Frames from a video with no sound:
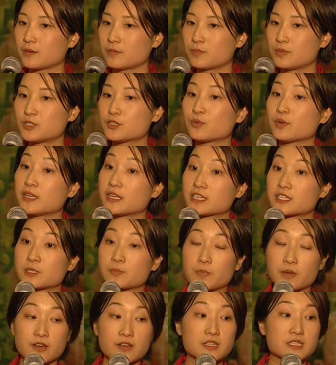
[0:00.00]
between
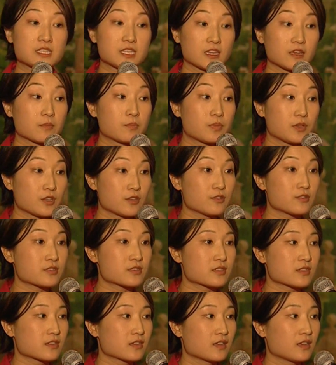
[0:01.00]
experiencing
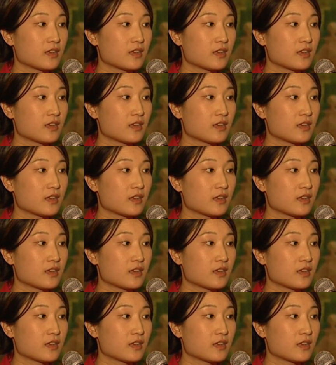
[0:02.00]
abuse